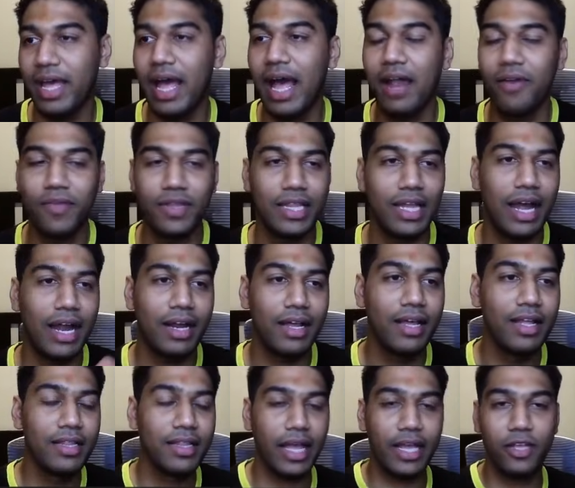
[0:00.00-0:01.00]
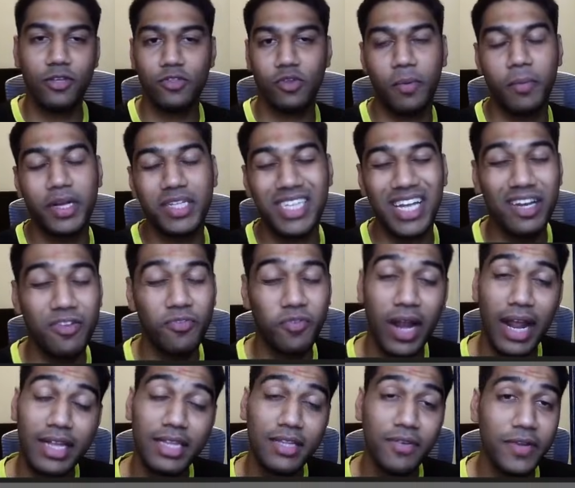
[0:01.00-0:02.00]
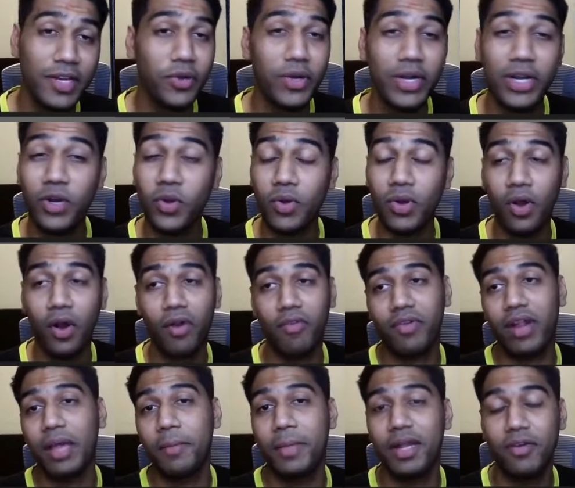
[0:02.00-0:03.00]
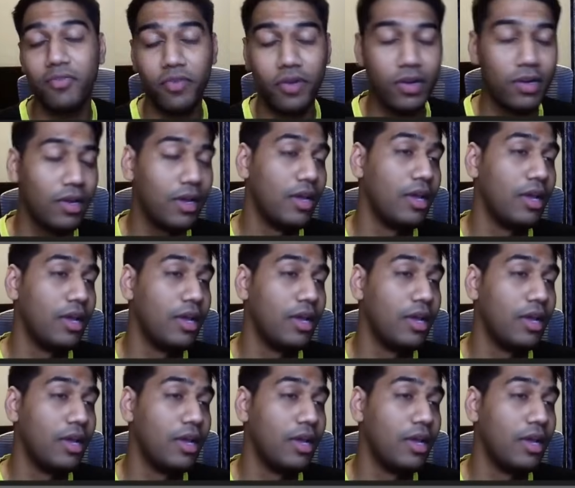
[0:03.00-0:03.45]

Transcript: And with that, thank you so much. And if you like the video, it took a lot of time and effort,